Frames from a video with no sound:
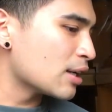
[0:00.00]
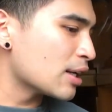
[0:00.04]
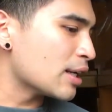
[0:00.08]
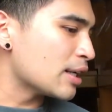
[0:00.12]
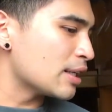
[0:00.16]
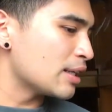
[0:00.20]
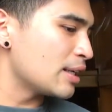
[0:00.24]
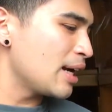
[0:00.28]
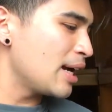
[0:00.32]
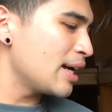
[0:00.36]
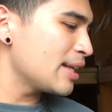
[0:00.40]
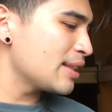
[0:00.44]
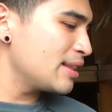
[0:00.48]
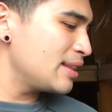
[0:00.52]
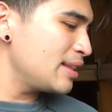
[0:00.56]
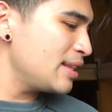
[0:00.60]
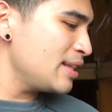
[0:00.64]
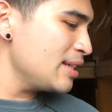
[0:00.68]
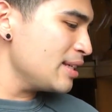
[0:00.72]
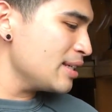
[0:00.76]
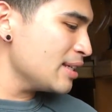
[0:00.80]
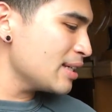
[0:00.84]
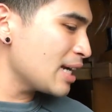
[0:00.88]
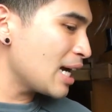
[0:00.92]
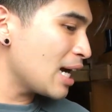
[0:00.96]
Alright,
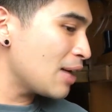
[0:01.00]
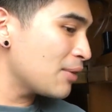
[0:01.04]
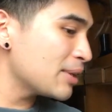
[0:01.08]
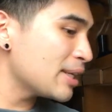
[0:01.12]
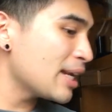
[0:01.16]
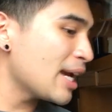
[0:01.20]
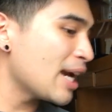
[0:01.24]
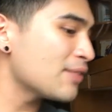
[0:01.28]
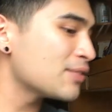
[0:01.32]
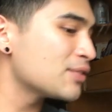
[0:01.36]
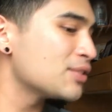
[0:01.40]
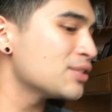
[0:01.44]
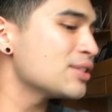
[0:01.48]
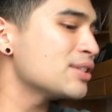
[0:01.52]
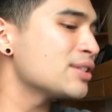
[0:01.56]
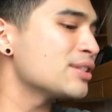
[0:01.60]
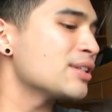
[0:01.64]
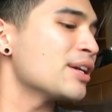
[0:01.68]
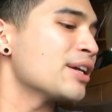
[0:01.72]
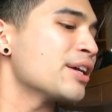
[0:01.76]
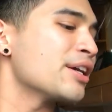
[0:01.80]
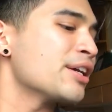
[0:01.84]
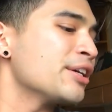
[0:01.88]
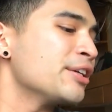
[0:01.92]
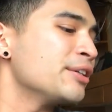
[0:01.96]
I think I would have
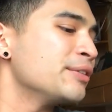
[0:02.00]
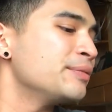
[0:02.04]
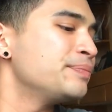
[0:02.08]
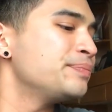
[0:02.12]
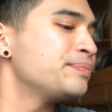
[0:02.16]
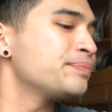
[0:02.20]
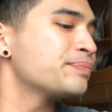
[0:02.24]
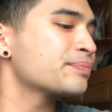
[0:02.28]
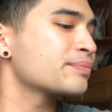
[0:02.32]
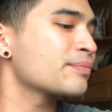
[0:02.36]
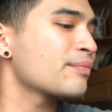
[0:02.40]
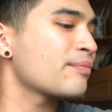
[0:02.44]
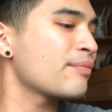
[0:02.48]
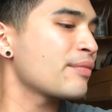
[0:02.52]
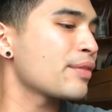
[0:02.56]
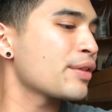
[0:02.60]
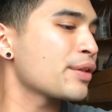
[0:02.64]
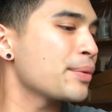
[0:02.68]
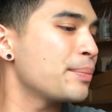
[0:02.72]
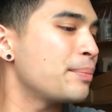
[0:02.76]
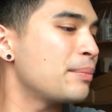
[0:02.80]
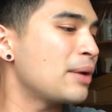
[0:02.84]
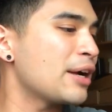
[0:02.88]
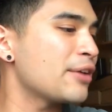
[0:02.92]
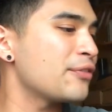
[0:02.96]
to say
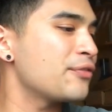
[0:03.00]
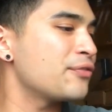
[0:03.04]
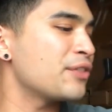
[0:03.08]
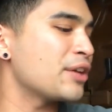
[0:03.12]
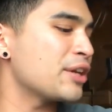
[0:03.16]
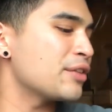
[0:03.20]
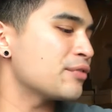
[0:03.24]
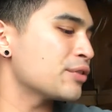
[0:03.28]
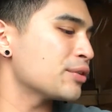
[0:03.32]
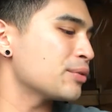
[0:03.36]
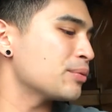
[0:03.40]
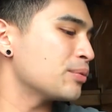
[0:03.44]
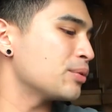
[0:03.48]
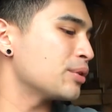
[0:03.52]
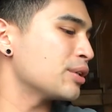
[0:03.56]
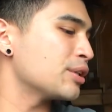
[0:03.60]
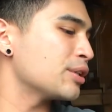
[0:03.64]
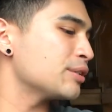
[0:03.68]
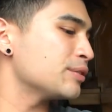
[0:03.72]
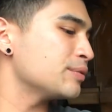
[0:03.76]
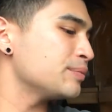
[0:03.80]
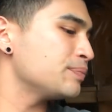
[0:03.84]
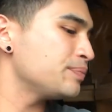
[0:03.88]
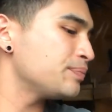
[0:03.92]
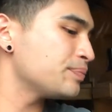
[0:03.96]
my
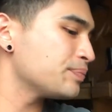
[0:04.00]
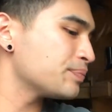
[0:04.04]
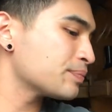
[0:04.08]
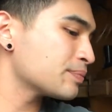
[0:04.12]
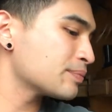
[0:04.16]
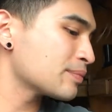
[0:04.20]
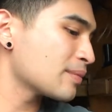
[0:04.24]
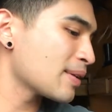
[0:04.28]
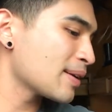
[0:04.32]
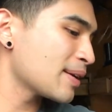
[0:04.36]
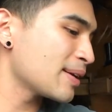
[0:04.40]
favorite one.